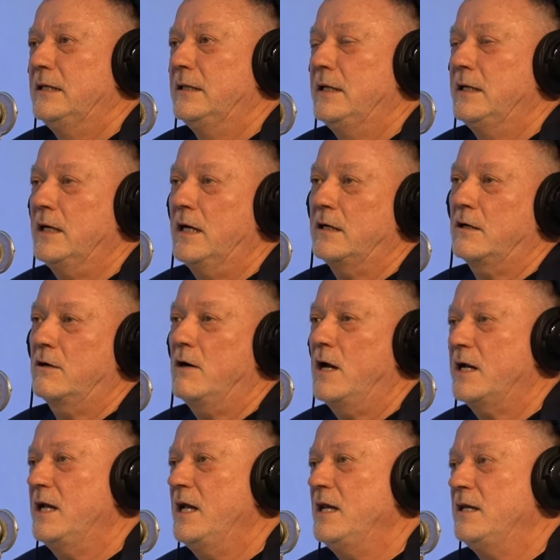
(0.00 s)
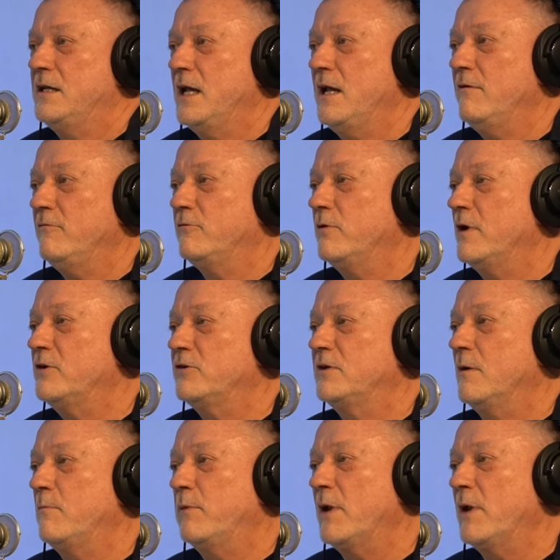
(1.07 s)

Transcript: they got crackhead Dave dressed up